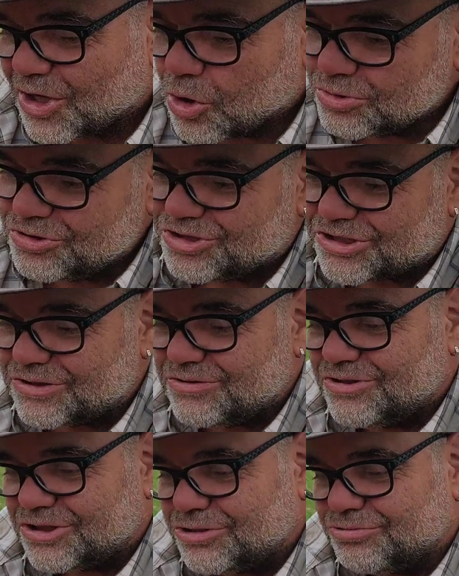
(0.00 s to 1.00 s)
according to
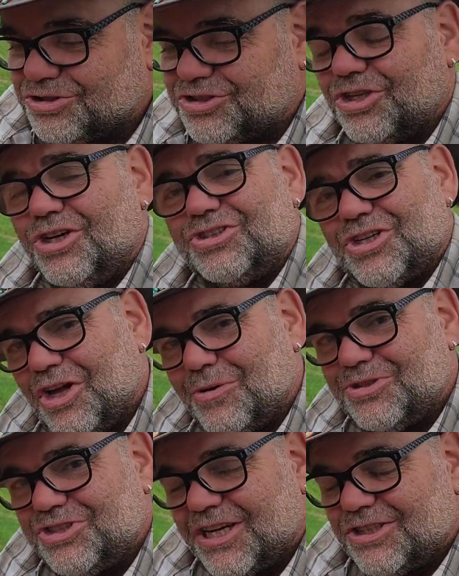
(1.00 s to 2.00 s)
new research,
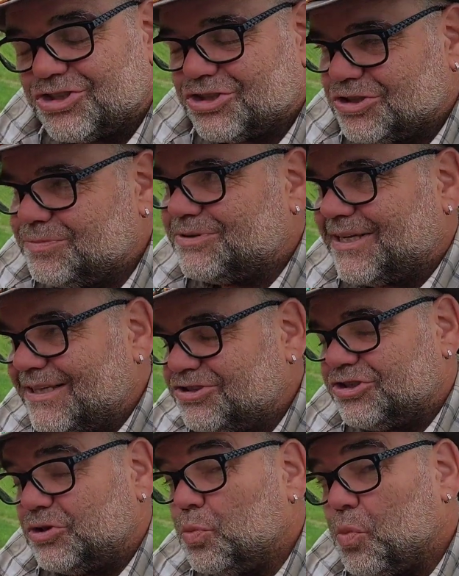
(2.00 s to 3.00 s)
climate change could
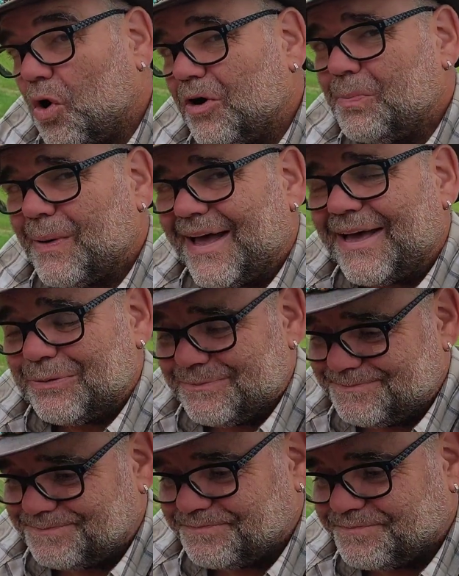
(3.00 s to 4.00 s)
potentially wipe it out.